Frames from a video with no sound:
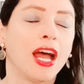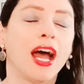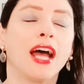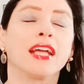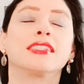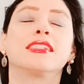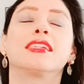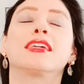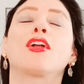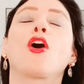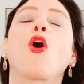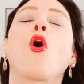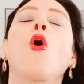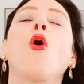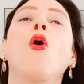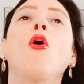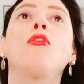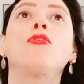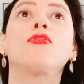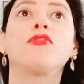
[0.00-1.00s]
Did a
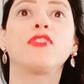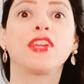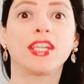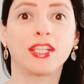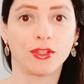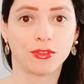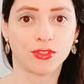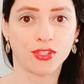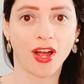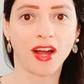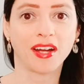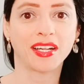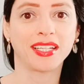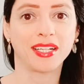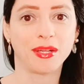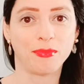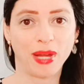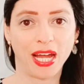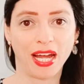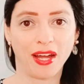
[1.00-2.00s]
whole video talking
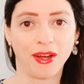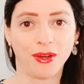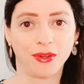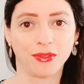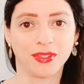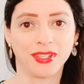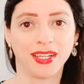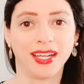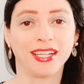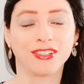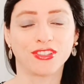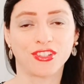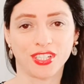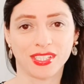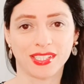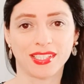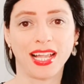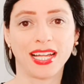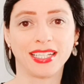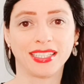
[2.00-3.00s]
about And
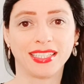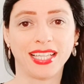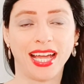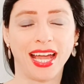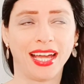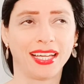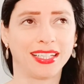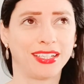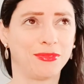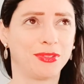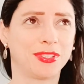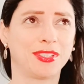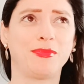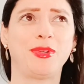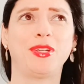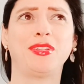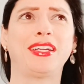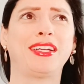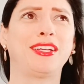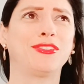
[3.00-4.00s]
Just Like That. It was
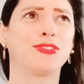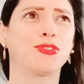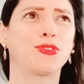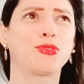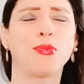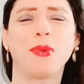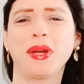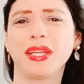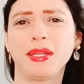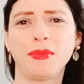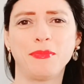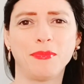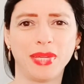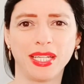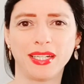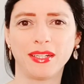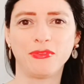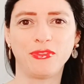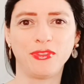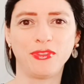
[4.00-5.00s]
about like a
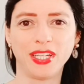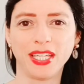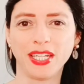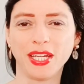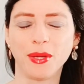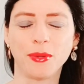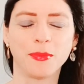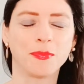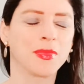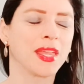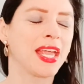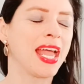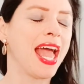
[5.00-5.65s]
20-minute video.